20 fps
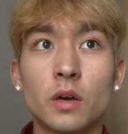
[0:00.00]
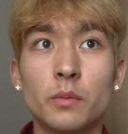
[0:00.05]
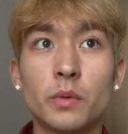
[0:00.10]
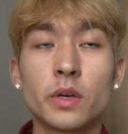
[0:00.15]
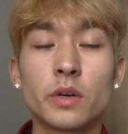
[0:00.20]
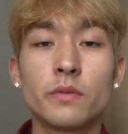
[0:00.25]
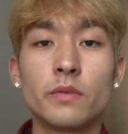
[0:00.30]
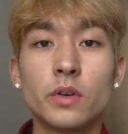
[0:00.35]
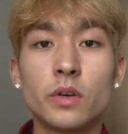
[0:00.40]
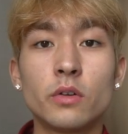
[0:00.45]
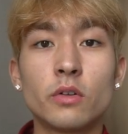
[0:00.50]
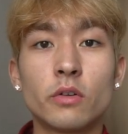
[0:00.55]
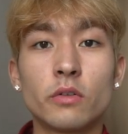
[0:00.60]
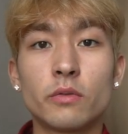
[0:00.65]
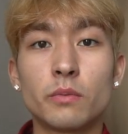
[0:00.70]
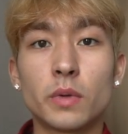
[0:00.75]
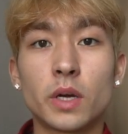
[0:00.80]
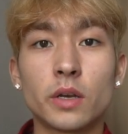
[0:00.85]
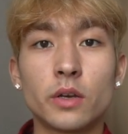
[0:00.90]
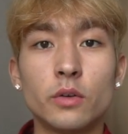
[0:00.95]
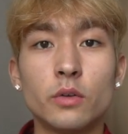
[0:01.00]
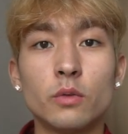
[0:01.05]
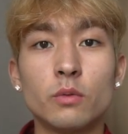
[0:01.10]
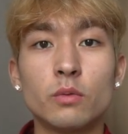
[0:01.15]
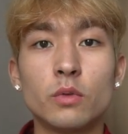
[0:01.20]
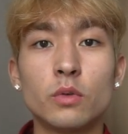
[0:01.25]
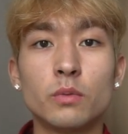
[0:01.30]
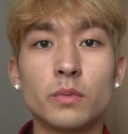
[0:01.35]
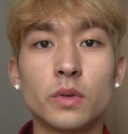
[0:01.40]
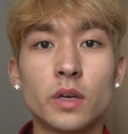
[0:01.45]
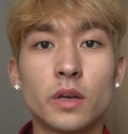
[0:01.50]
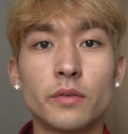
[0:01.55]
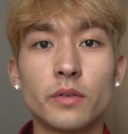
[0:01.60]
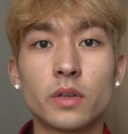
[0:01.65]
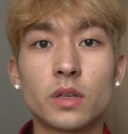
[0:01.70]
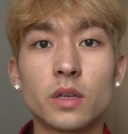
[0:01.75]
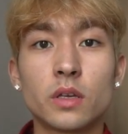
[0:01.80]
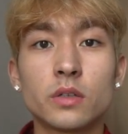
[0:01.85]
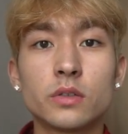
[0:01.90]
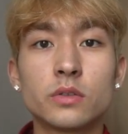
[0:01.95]
I'll make a video of my new room and
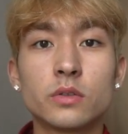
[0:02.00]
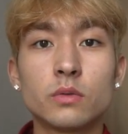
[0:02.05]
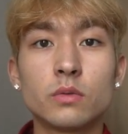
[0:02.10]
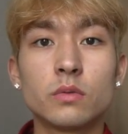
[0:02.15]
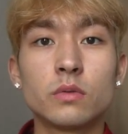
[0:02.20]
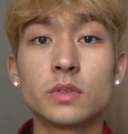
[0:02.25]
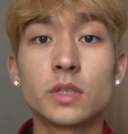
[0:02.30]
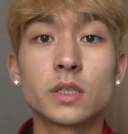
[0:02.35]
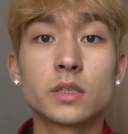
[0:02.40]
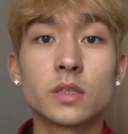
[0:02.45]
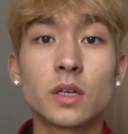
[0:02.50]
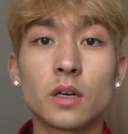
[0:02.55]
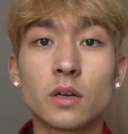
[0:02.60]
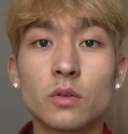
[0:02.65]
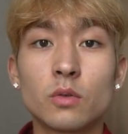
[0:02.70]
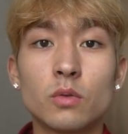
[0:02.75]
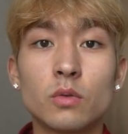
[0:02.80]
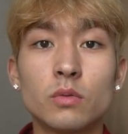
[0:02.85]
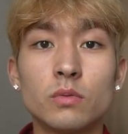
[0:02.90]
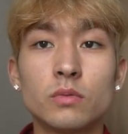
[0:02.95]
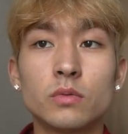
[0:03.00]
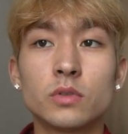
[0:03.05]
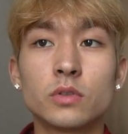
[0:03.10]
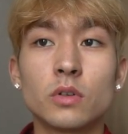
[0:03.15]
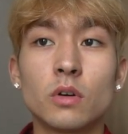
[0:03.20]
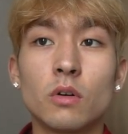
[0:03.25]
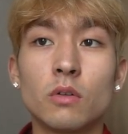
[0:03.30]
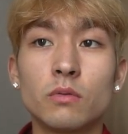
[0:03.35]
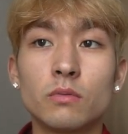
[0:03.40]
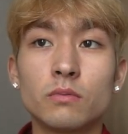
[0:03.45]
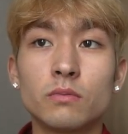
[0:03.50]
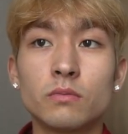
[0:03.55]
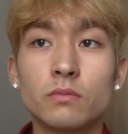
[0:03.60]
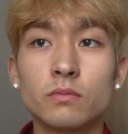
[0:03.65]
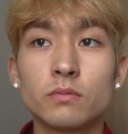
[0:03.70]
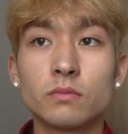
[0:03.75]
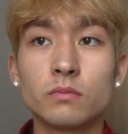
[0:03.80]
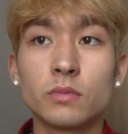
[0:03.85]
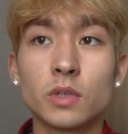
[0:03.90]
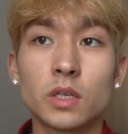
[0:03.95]
everything soon. It's actually kind of cool, so I
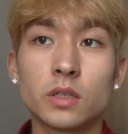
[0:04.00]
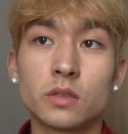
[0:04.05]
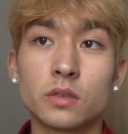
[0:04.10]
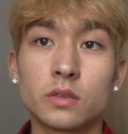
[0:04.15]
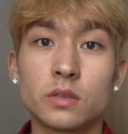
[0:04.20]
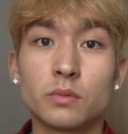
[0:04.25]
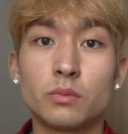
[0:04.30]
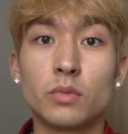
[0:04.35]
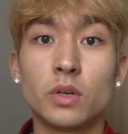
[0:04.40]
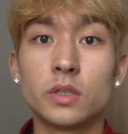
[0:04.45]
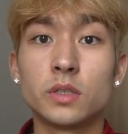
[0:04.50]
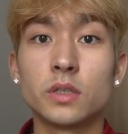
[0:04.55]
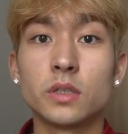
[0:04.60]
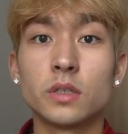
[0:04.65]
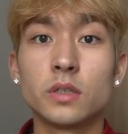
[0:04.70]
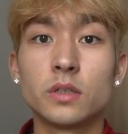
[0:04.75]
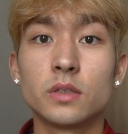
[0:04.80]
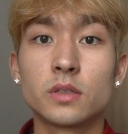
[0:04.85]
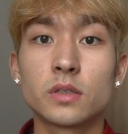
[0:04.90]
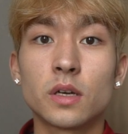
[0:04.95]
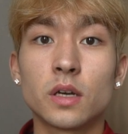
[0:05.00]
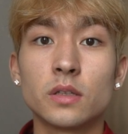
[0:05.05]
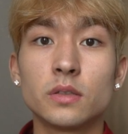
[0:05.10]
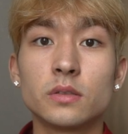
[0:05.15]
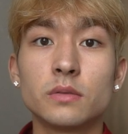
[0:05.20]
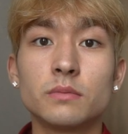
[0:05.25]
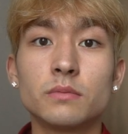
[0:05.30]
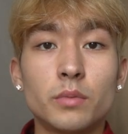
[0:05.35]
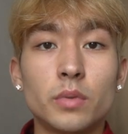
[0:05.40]
guess it's a blessing in disguise.